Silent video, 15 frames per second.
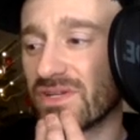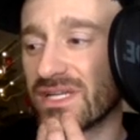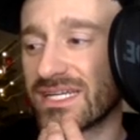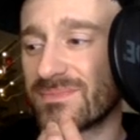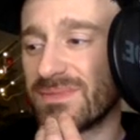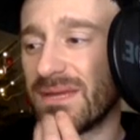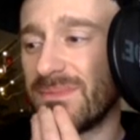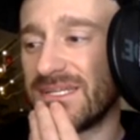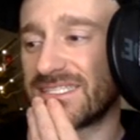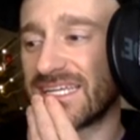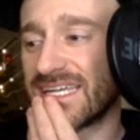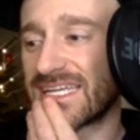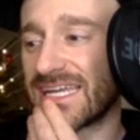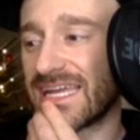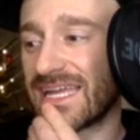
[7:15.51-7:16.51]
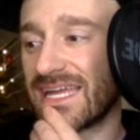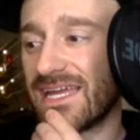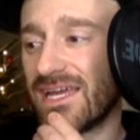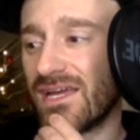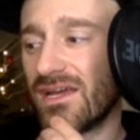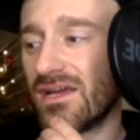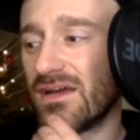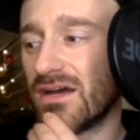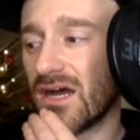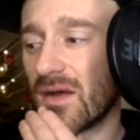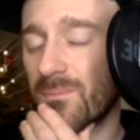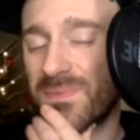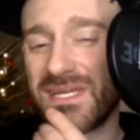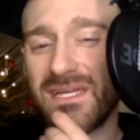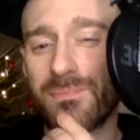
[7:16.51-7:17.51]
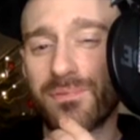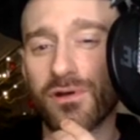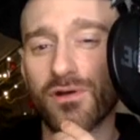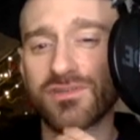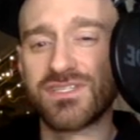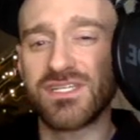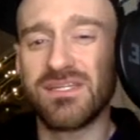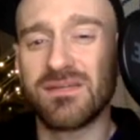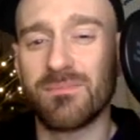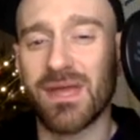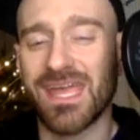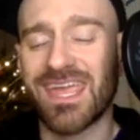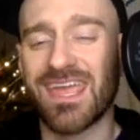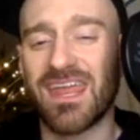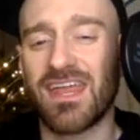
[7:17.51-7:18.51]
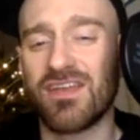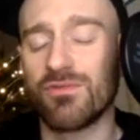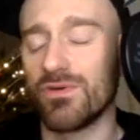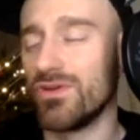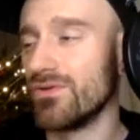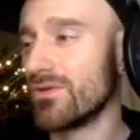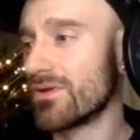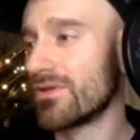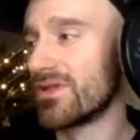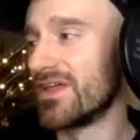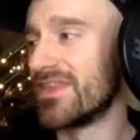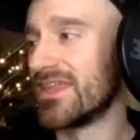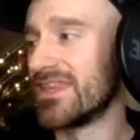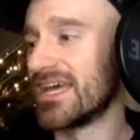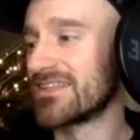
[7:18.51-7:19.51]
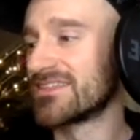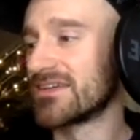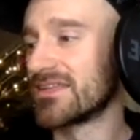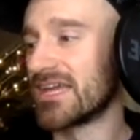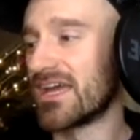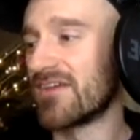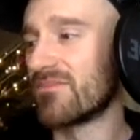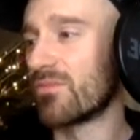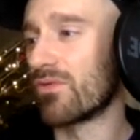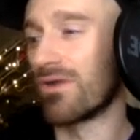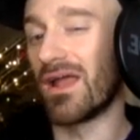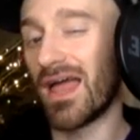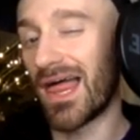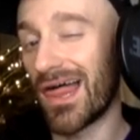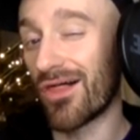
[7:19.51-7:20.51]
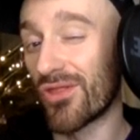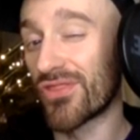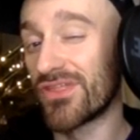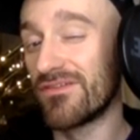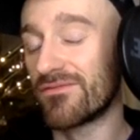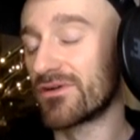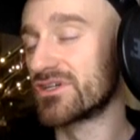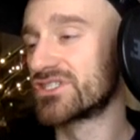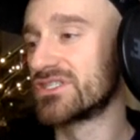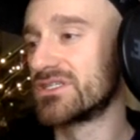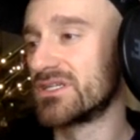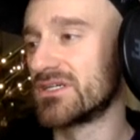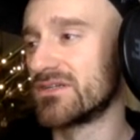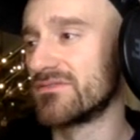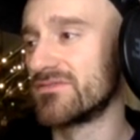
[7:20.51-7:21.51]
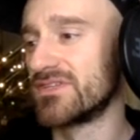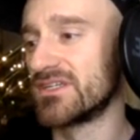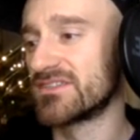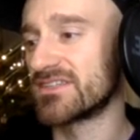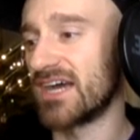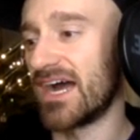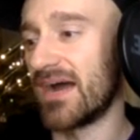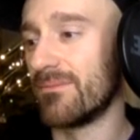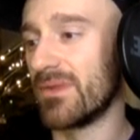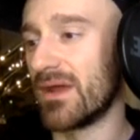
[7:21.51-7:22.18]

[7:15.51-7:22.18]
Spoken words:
Like maybe taking pea protein, making it into a noodle, and then that's how they have a more healthy version of this. I'm